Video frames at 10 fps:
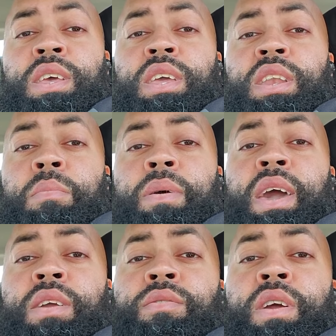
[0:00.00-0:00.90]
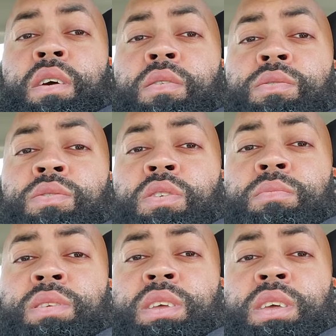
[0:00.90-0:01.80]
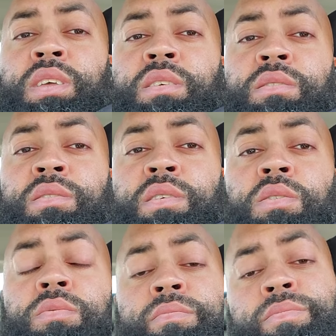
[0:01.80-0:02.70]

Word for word: in the background. You know what I'm saying? So,